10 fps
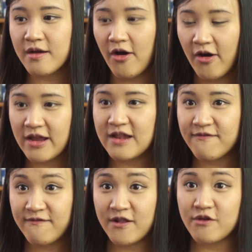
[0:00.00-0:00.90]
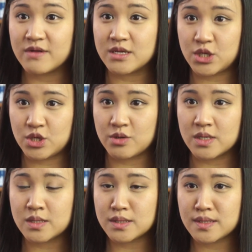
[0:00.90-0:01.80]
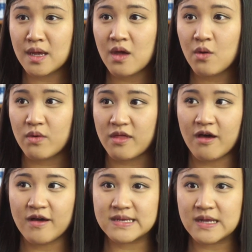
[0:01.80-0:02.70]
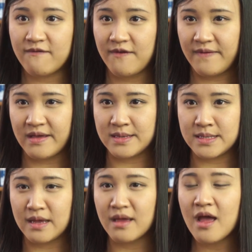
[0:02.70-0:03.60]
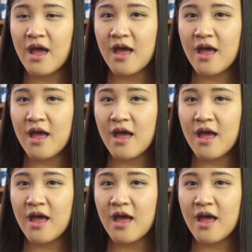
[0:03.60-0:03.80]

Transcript: highly fluent students with high self-efficacy,